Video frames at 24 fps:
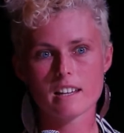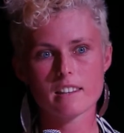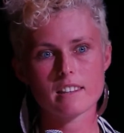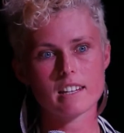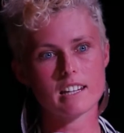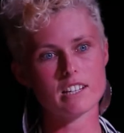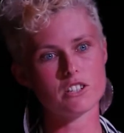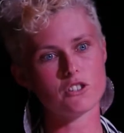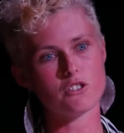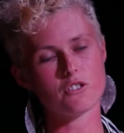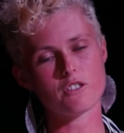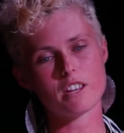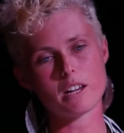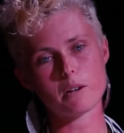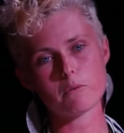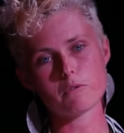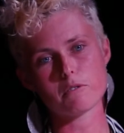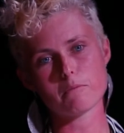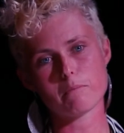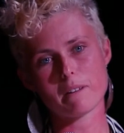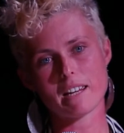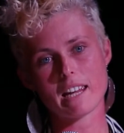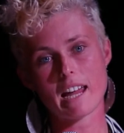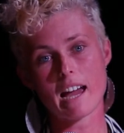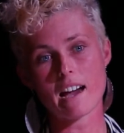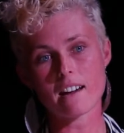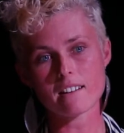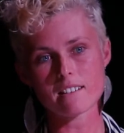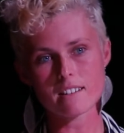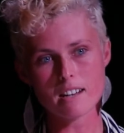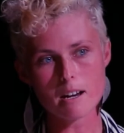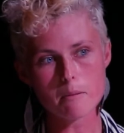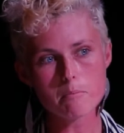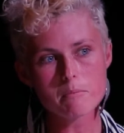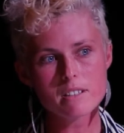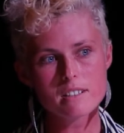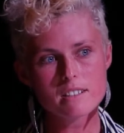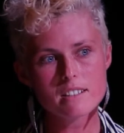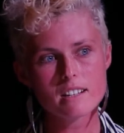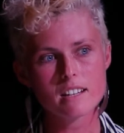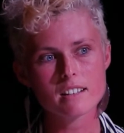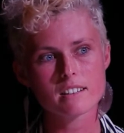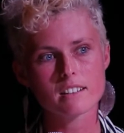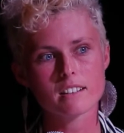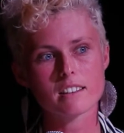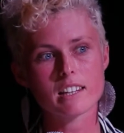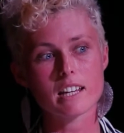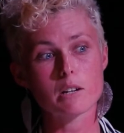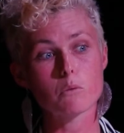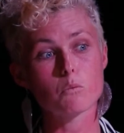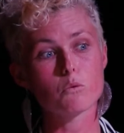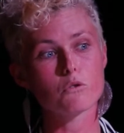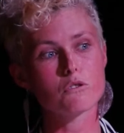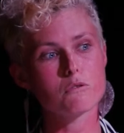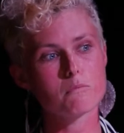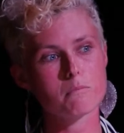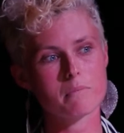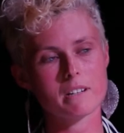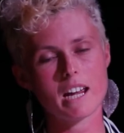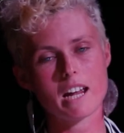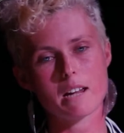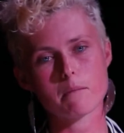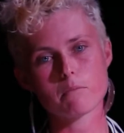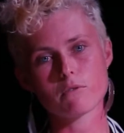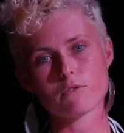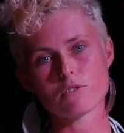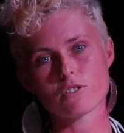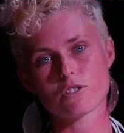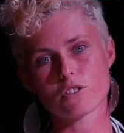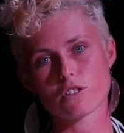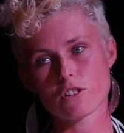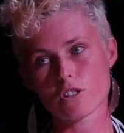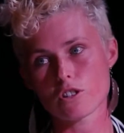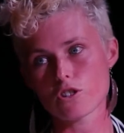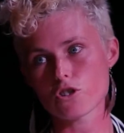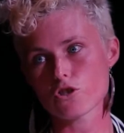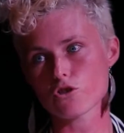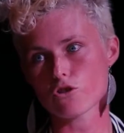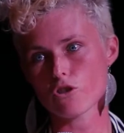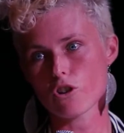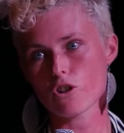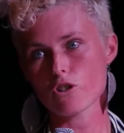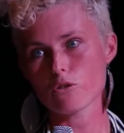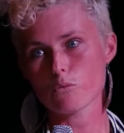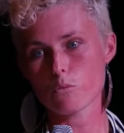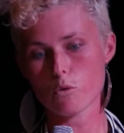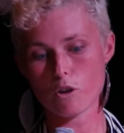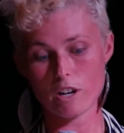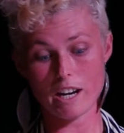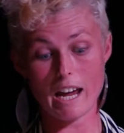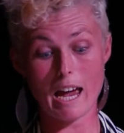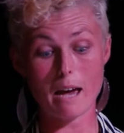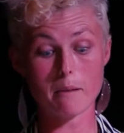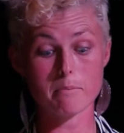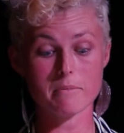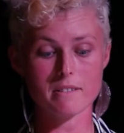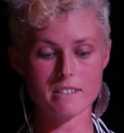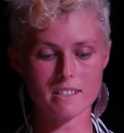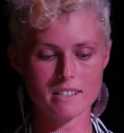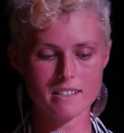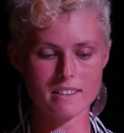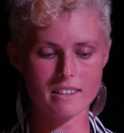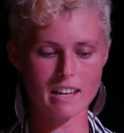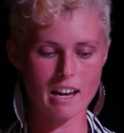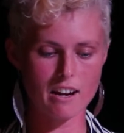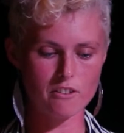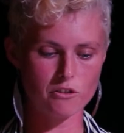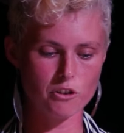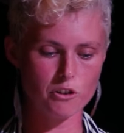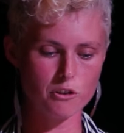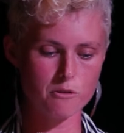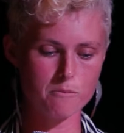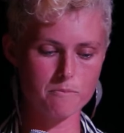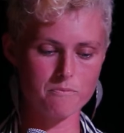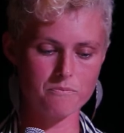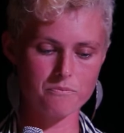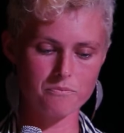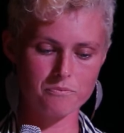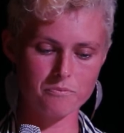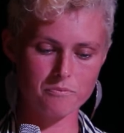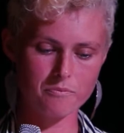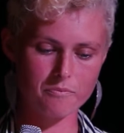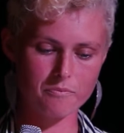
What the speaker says: They knew they would be outnumbered and that they wouldn't be able to control what happened in that room.